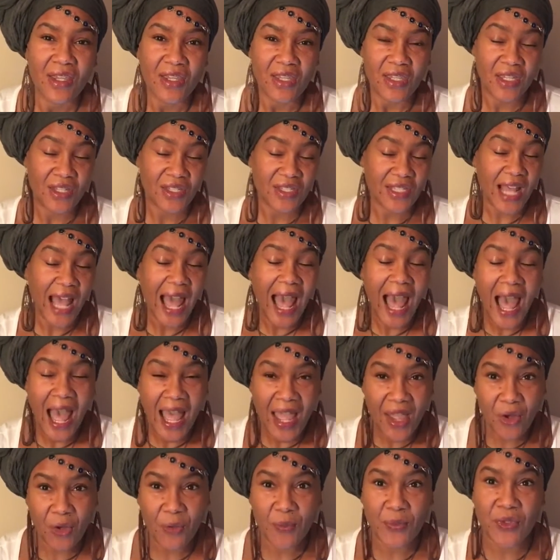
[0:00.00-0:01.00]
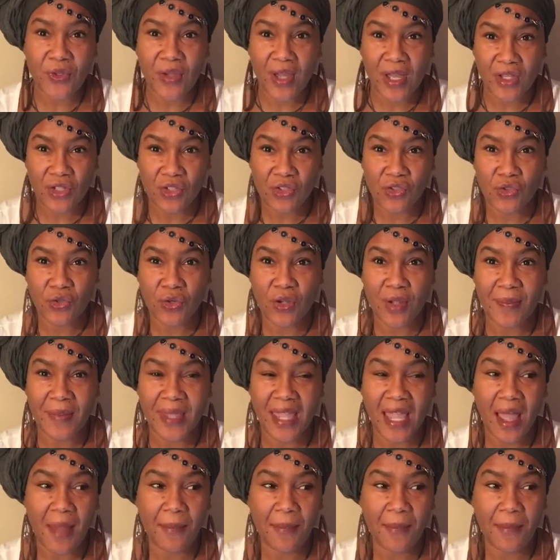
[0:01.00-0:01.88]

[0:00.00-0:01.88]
because I hope you guys join me.